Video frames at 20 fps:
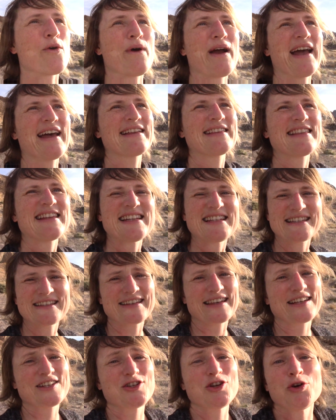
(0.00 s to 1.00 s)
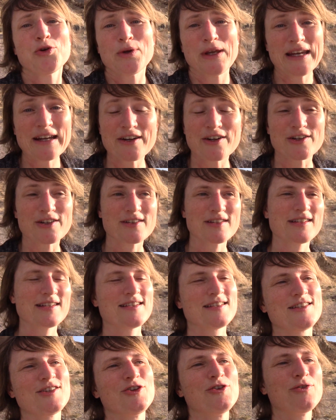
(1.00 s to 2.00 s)
at least like 2 years
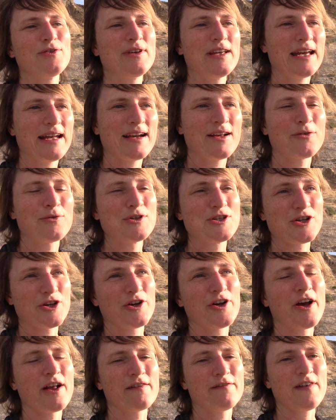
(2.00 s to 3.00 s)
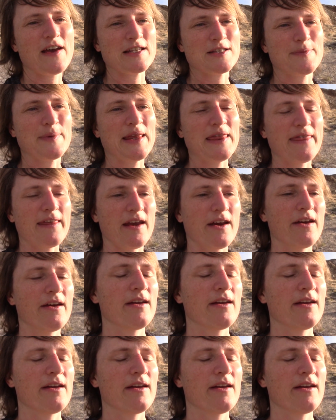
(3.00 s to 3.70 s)
to get a return on investment there.